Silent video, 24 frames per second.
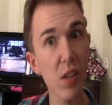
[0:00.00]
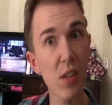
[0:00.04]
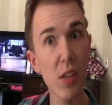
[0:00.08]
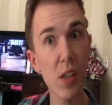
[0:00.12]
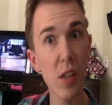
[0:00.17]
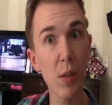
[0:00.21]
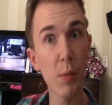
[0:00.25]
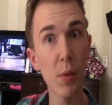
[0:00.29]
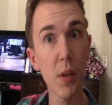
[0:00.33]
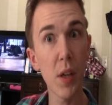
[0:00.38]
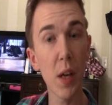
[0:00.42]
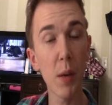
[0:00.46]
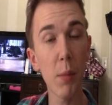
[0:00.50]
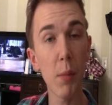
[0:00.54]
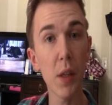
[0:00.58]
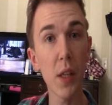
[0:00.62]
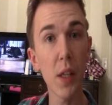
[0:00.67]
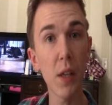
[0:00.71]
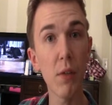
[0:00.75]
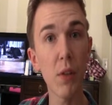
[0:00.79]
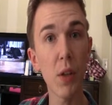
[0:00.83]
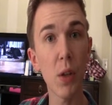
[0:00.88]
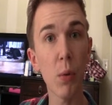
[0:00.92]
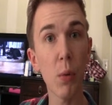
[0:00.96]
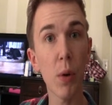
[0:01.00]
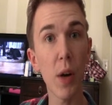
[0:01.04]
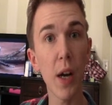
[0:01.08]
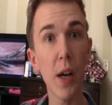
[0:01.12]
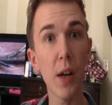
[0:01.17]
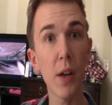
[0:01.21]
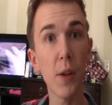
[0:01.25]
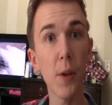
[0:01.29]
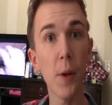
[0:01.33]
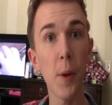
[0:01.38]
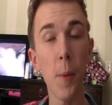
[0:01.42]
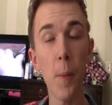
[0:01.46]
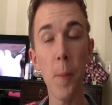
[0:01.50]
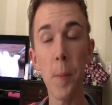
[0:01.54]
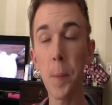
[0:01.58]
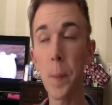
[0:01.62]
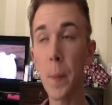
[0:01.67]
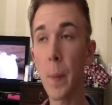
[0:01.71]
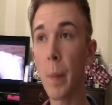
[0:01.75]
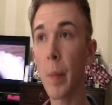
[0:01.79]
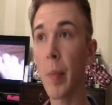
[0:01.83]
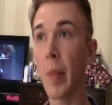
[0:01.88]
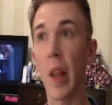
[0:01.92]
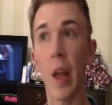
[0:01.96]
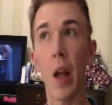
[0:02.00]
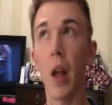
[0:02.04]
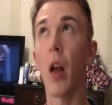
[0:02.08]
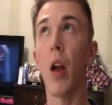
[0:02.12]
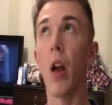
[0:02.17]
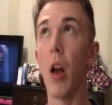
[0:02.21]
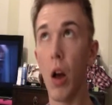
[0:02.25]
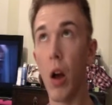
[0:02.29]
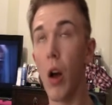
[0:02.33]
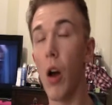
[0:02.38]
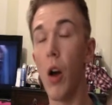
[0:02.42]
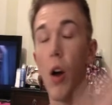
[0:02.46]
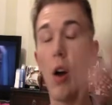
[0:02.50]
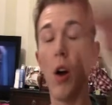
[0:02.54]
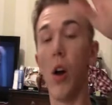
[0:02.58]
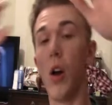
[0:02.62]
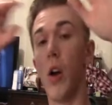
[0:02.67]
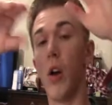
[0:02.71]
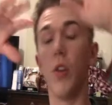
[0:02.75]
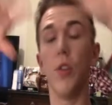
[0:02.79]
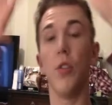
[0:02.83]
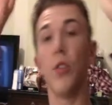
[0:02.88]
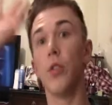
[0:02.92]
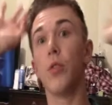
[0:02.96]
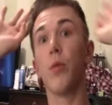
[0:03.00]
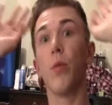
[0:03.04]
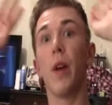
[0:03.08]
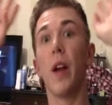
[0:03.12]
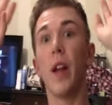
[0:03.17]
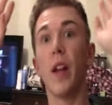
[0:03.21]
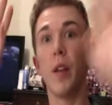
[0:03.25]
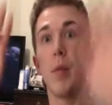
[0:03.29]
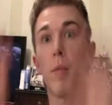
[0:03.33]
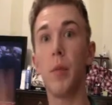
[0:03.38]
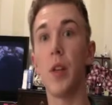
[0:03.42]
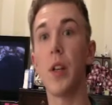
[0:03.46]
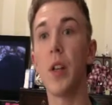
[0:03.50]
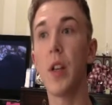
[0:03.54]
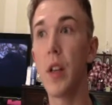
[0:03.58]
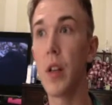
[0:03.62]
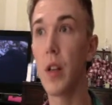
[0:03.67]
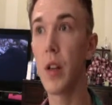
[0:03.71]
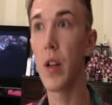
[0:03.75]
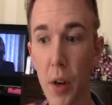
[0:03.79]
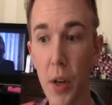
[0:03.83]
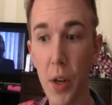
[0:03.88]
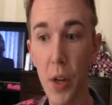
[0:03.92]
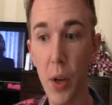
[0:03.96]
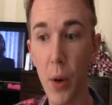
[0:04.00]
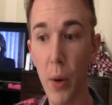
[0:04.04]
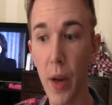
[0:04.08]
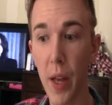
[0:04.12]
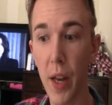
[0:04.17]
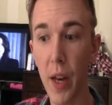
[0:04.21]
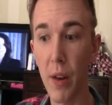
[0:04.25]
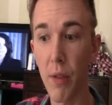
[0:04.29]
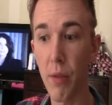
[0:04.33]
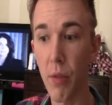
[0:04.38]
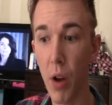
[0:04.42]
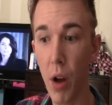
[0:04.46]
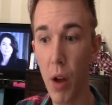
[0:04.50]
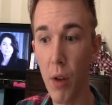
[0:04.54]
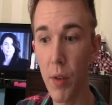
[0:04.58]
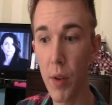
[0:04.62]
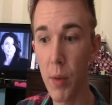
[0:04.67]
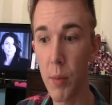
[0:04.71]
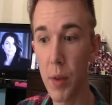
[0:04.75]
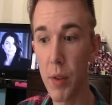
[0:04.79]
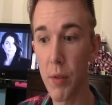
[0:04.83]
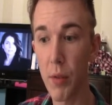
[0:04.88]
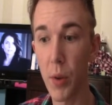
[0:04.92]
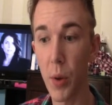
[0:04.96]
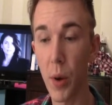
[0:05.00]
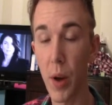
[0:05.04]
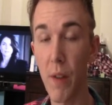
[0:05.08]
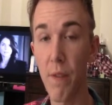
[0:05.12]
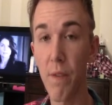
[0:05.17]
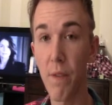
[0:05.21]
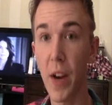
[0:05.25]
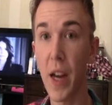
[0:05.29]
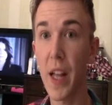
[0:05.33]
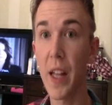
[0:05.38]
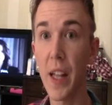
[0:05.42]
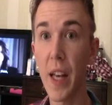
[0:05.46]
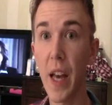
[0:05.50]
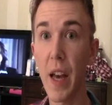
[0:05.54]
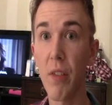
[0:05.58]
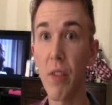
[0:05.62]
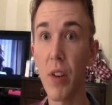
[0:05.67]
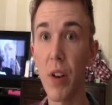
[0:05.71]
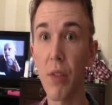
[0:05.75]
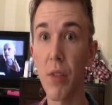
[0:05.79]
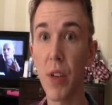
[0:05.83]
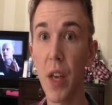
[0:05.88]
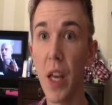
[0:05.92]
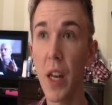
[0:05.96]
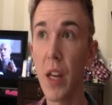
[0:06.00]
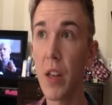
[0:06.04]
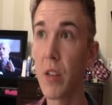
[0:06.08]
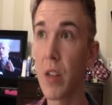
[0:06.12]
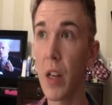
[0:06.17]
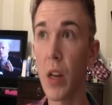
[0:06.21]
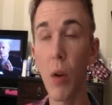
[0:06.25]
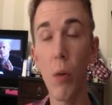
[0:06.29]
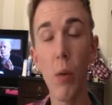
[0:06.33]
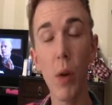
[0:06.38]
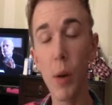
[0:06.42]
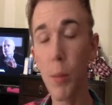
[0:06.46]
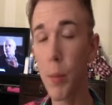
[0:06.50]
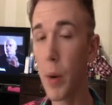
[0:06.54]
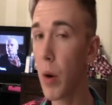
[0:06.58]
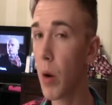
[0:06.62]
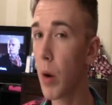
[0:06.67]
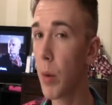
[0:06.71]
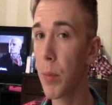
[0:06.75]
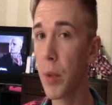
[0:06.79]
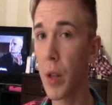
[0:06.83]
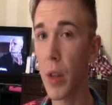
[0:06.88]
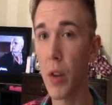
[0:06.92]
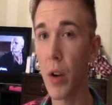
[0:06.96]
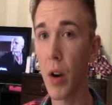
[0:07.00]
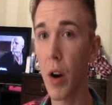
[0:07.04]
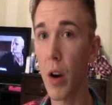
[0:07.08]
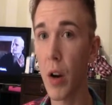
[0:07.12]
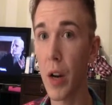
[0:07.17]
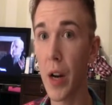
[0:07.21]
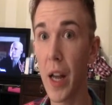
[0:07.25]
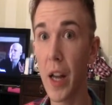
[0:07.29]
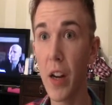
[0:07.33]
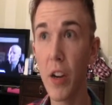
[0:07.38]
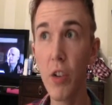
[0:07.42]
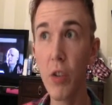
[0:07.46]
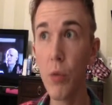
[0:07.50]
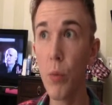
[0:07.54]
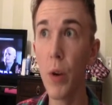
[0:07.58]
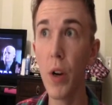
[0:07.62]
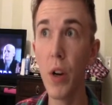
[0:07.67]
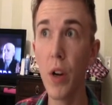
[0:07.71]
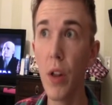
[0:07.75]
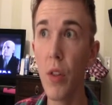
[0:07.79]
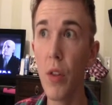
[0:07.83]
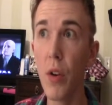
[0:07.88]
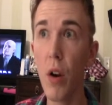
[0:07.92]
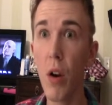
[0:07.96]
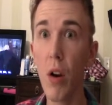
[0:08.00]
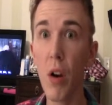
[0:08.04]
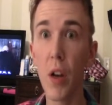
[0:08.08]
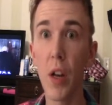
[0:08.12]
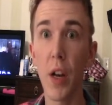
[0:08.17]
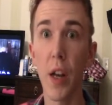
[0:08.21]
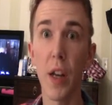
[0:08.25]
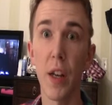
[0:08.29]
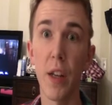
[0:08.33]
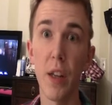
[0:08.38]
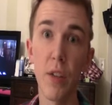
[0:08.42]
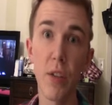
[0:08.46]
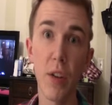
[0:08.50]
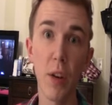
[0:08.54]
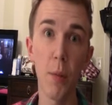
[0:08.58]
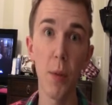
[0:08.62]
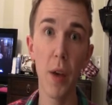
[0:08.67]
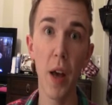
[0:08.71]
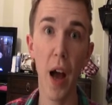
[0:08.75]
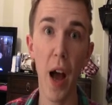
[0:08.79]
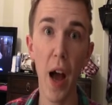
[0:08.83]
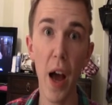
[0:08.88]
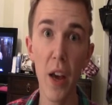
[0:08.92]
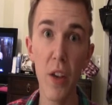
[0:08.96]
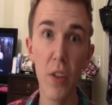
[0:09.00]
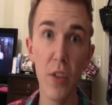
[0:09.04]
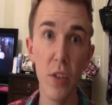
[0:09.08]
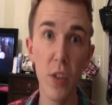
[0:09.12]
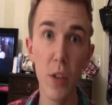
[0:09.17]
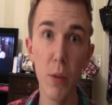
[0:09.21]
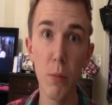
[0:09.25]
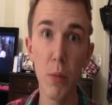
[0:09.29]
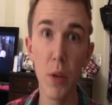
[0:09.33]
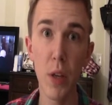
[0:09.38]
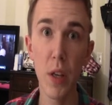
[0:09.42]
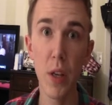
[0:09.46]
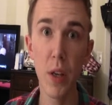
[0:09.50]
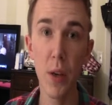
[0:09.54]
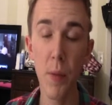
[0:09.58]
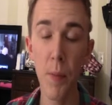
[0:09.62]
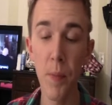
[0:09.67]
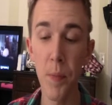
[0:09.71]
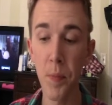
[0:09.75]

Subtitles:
CP, I believe, in the wild. Just randomly. I'm going to go ahead and evolve him, even though I finally have enough candies. I don't want to power up the other Arcanine. I just want another Arcanine. He's going to be a high CP